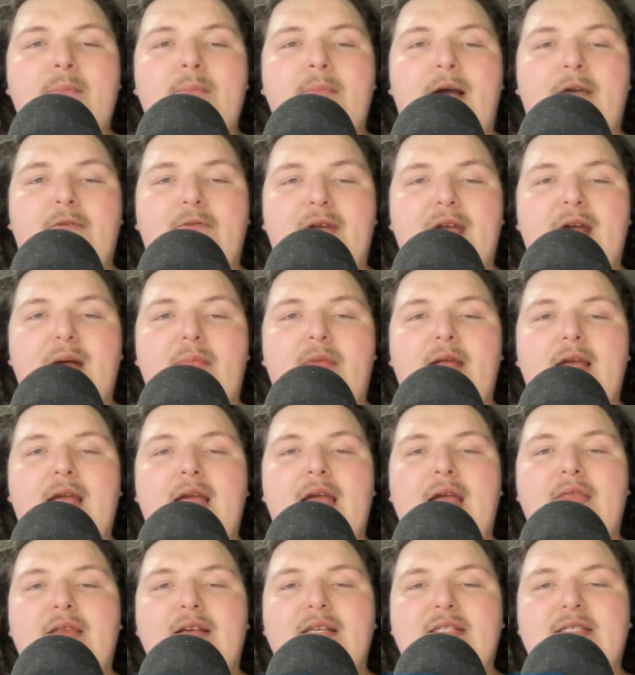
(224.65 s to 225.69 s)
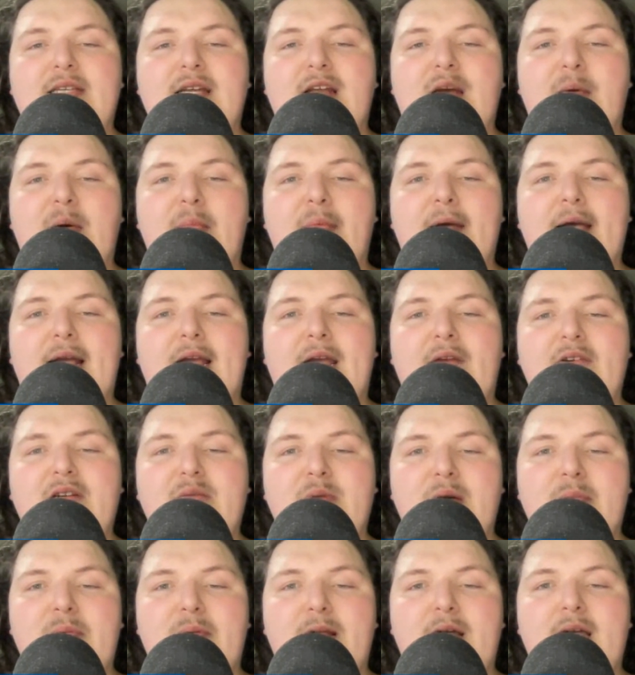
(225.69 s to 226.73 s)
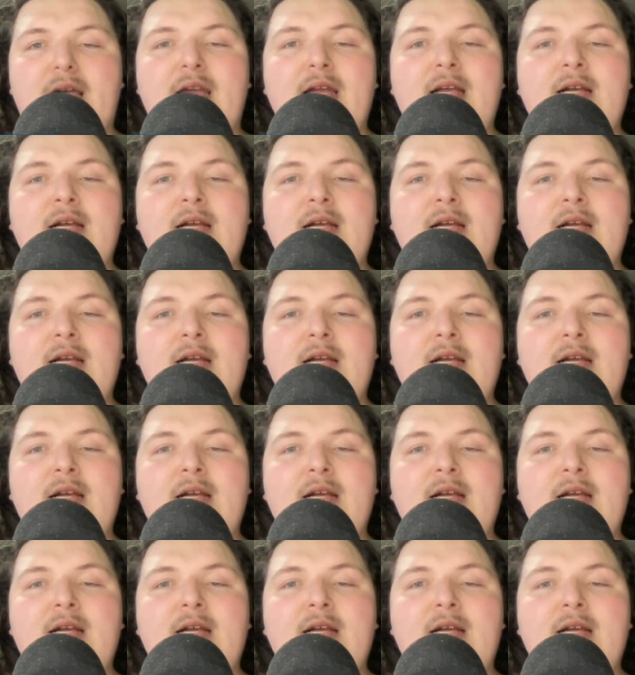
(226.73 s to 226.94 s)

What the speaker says: my family, and the city on my back every time I play."